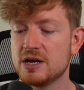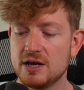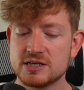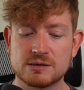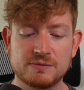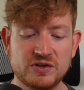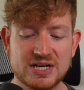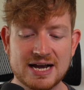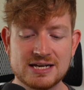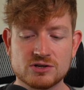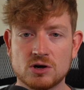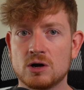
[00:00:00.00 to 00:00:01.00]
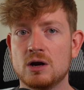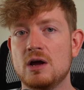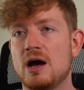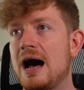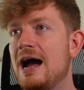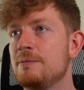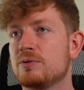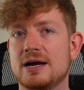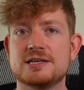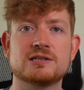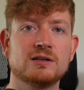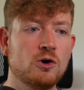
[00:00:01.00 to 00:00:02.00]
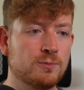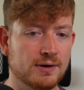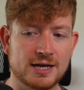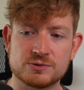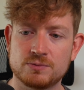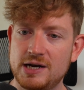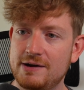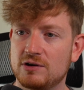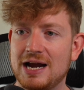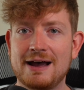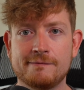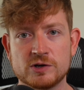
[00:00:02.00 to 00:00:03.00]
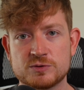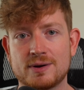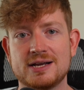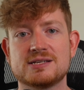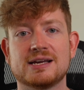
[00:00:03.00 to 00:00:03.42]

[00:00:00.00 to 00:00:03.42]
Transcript: Some of you guys are high price, low price, whatever, average price.